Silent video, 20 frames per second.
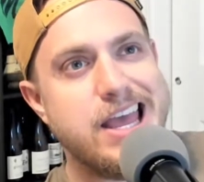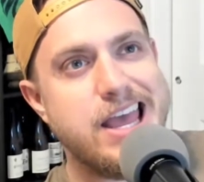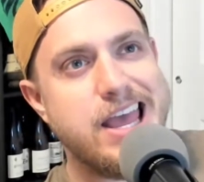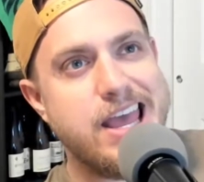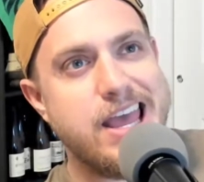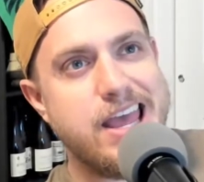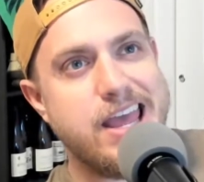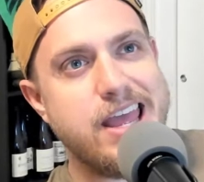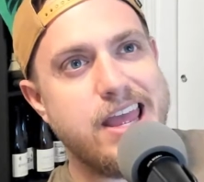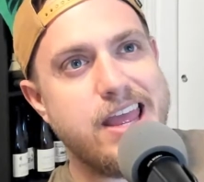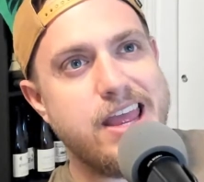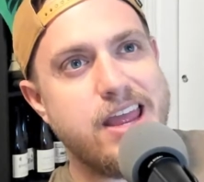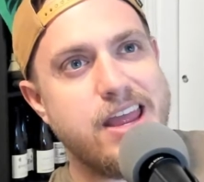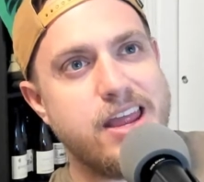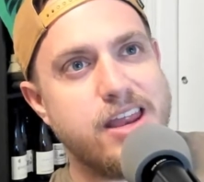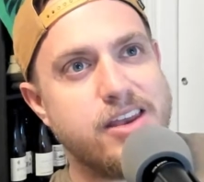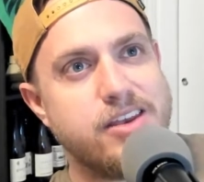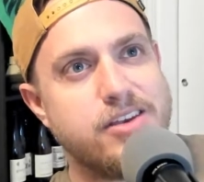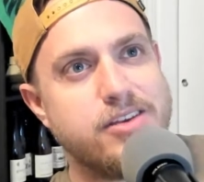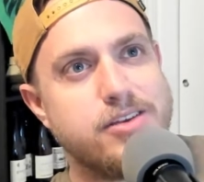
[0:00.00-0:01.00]

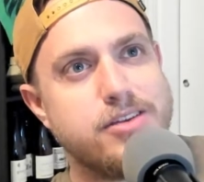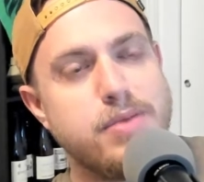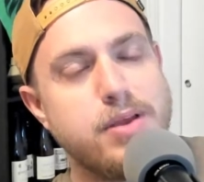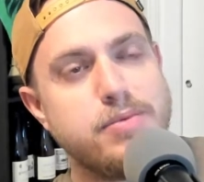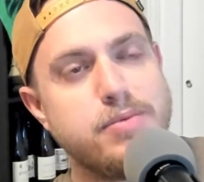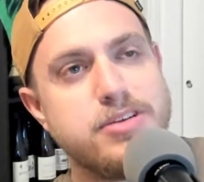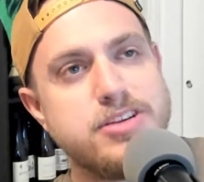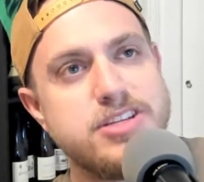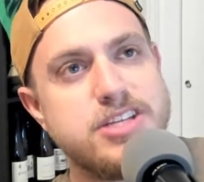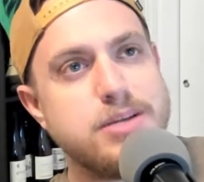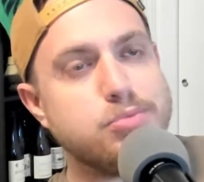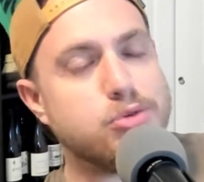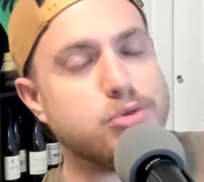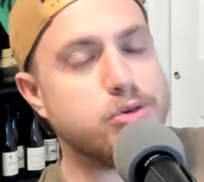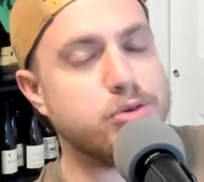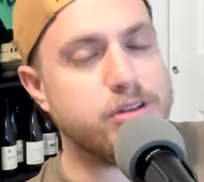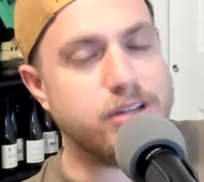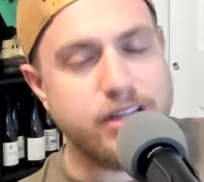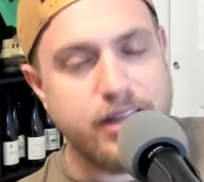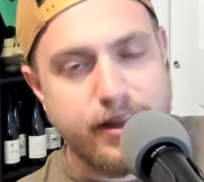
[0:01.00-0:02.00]
and maybe
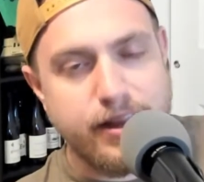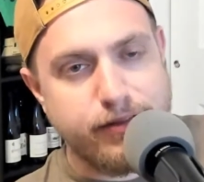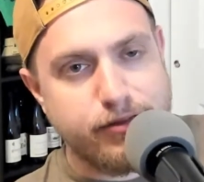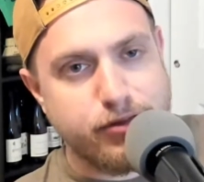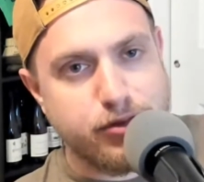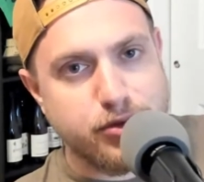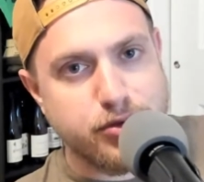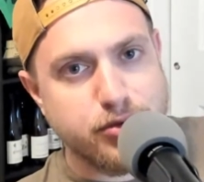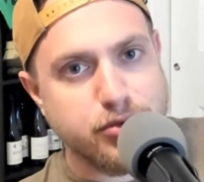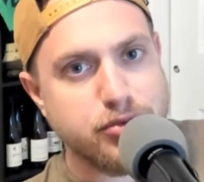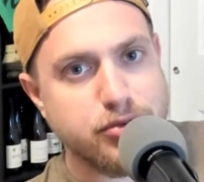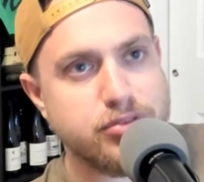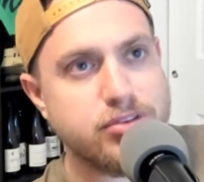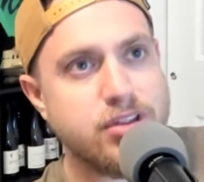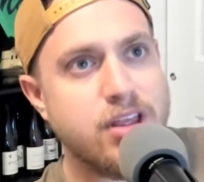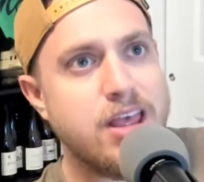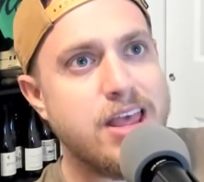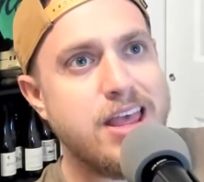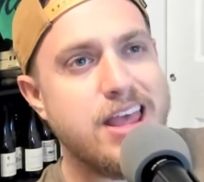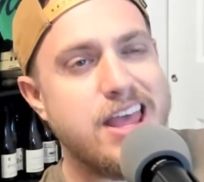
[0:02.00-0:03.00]
Deep-Rooted Evils
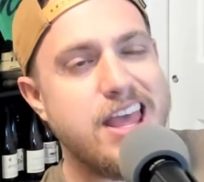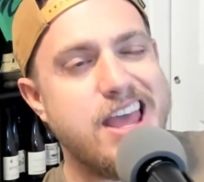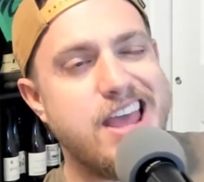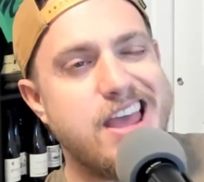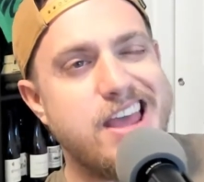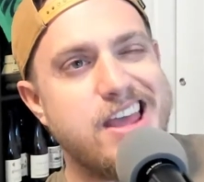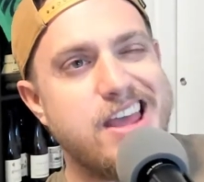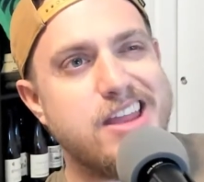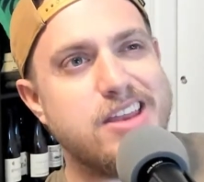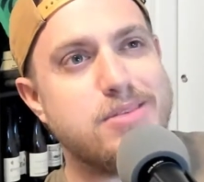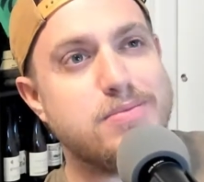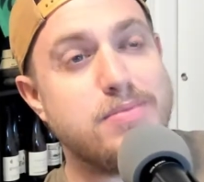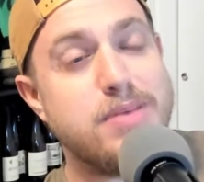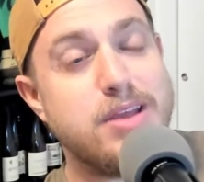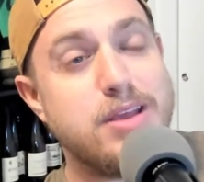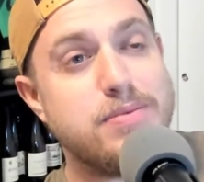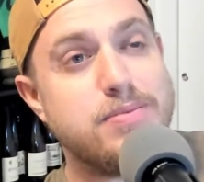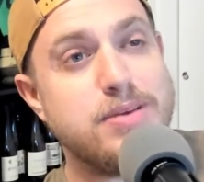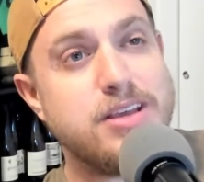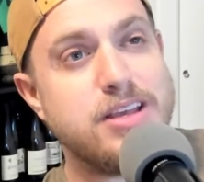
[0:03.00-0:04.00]
and
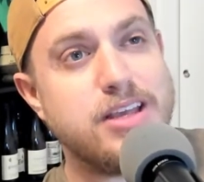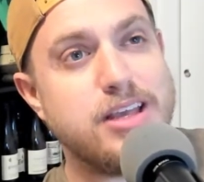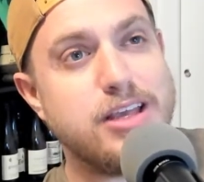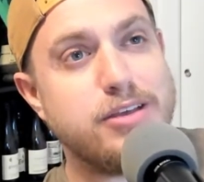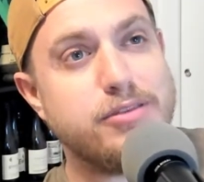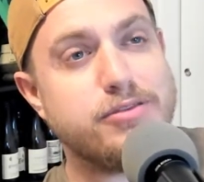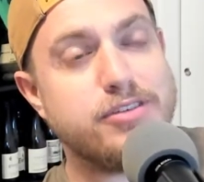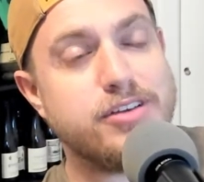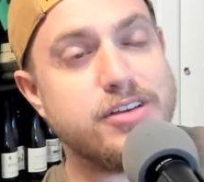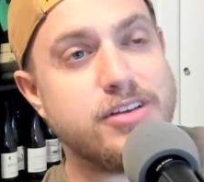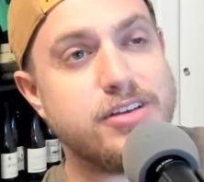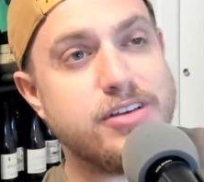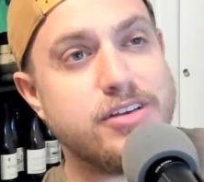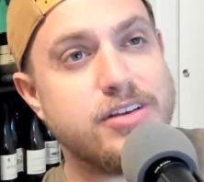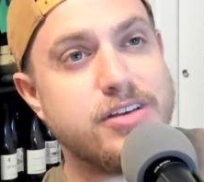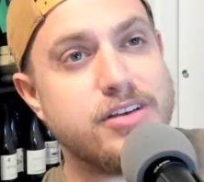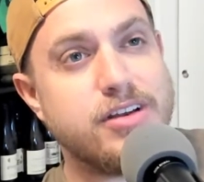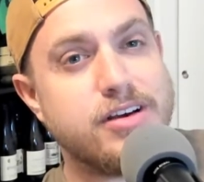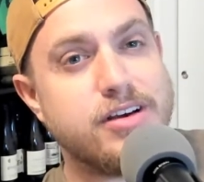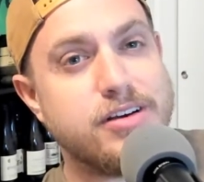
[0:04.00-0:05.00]
maybe
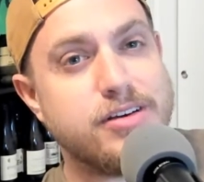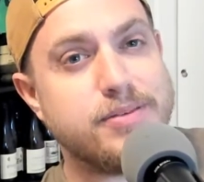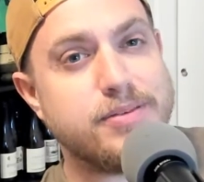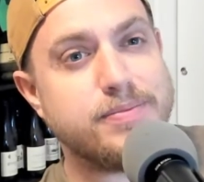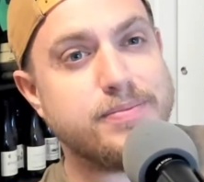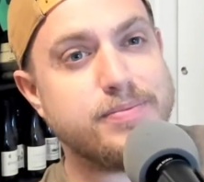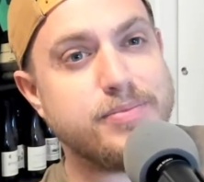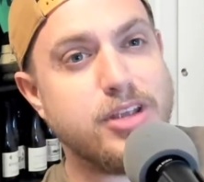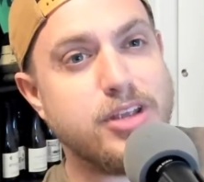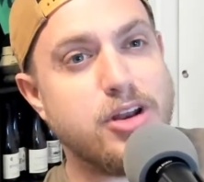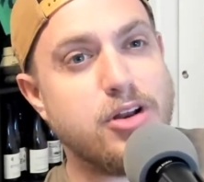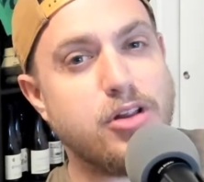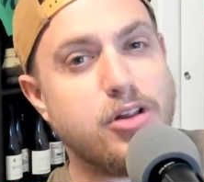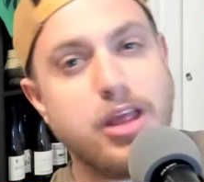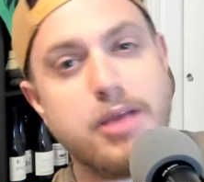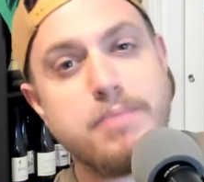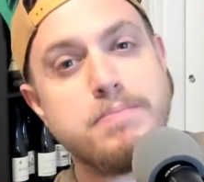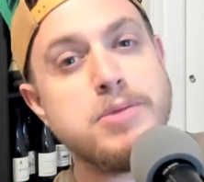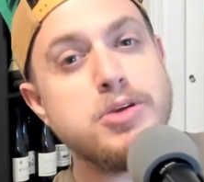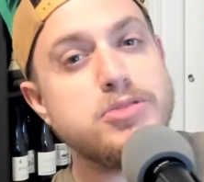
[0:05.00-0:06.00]
even,
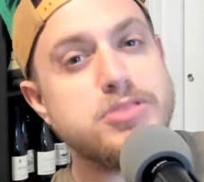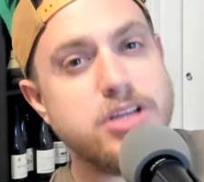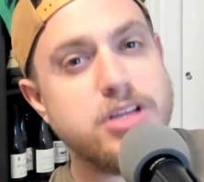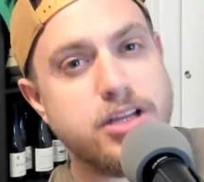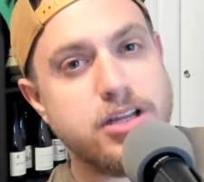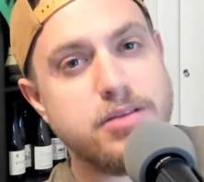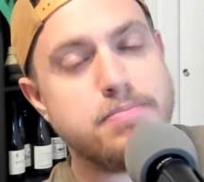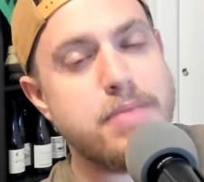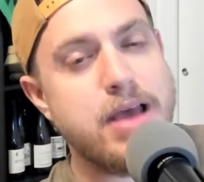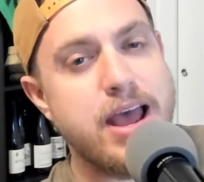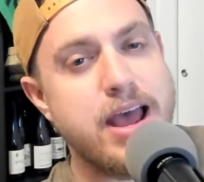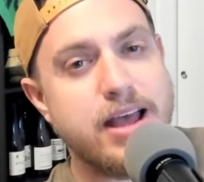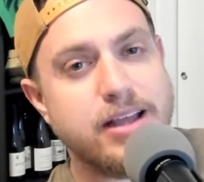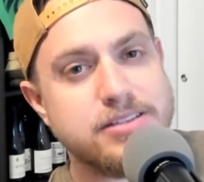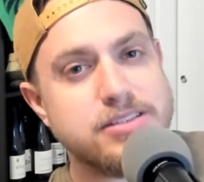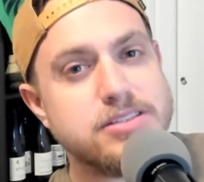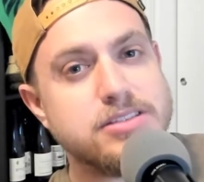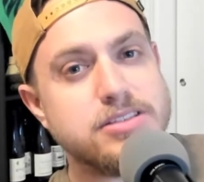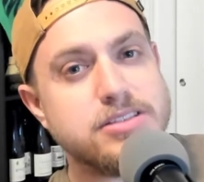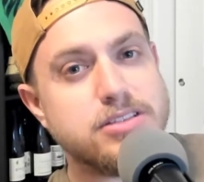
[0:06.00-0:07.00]
like Mutated
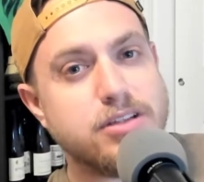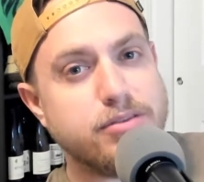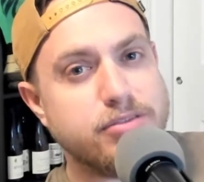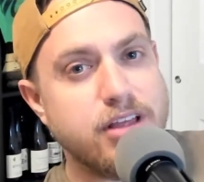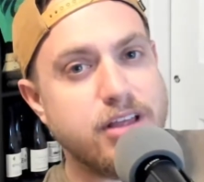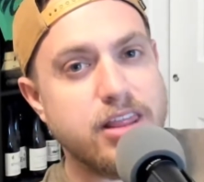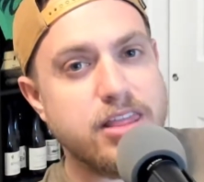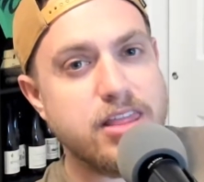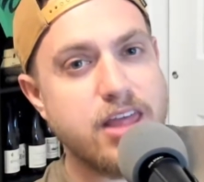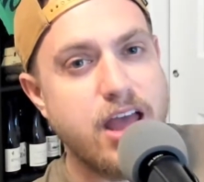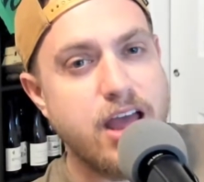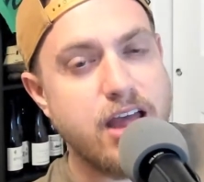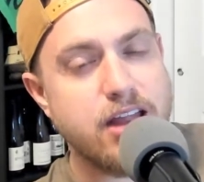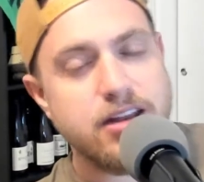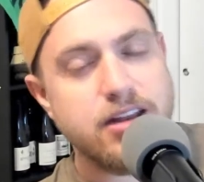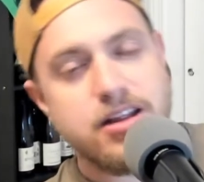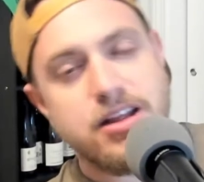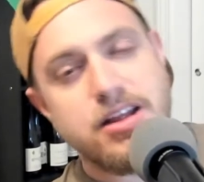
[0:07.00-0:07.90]
Mass and stuff like that.